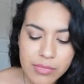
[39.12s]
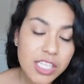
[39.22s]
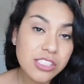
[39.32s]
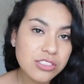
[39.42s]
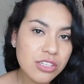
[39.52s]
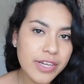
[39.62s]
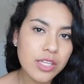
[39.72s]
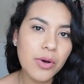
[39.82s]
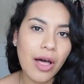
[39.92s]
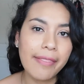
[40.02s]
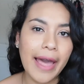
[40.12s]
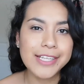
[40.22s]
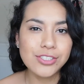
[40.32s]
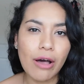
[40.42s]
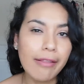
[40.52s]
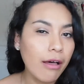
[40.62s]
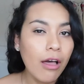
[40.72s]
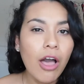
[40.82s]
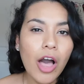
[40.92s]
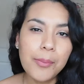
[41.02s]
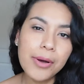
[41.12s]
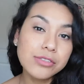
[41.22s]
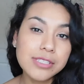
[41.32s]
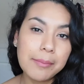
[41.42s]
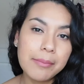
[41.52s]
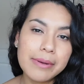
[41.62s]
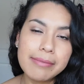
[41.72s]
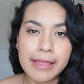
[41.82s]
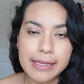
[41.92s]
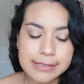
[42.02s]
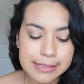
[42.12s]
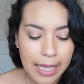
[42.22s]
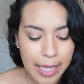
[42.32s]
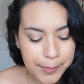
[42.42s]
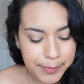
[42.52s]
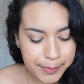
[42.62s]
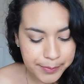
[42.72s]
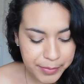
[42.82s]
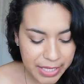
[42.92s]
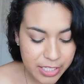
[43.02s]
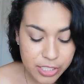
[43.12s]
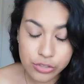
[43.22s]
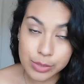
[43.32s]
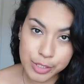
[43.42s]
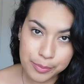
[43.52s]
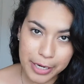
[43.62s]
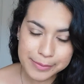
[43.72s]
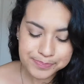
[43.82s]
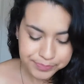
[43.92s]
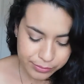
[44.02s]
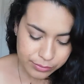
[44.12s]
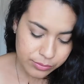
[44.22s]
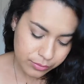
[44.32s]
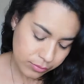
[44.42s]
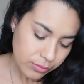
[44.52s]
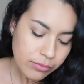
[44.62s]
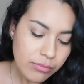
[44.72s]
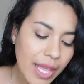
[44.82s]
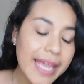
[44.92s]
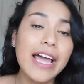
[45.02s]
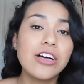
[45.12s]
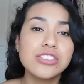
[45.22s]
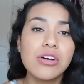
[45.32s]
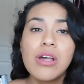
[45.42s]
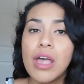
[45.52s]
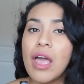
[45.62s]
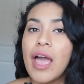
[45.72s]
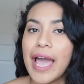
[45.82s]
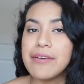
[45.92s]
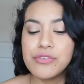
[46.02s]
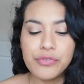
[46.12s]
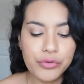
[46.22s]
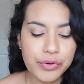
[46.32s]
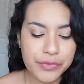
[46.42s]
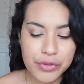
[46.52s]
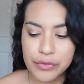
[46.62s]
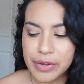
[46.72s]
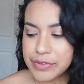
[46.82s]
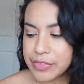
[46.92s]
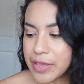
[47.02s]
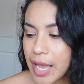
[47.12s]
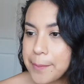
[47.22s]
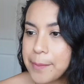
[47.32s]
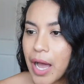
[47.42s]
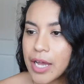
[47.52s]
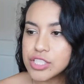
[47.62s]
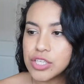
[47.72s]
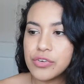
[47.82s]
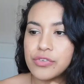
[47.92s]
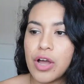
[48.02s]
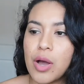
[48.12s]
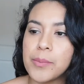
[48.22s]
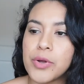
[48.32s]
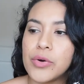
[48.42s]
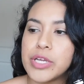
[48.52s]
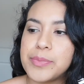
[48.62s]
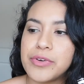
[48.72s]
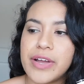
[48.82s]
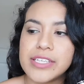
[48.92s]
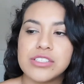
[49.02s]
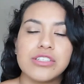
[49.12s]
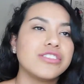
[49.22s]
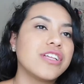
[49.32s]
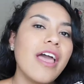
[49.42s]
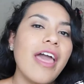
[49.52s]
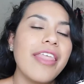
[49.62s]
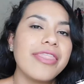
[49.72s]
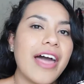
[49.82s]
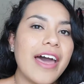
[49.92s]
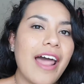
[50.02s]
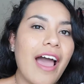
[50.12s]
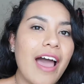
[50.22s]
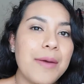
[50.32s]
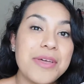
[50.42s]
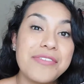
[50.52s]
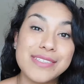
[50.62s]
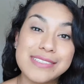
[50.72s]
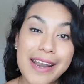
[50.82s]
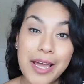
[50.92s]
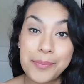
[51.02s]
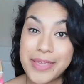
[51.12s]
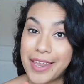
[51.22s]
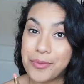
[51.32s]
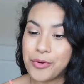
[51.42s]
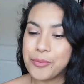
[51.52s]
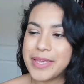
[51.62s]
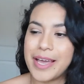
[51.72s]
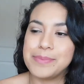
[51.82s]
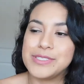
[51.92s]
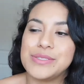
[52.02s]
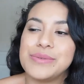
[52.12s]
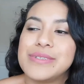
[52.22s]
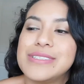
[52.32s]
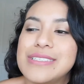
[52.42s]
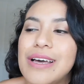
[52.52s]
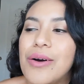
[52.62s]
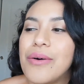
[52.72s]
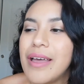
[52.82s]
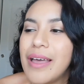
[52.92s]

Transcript: It's also available online, so I'll post some links in the description bar. And I have a full review of everything I bought from Kokie Professionals that if it's not up yet, will be up soon. So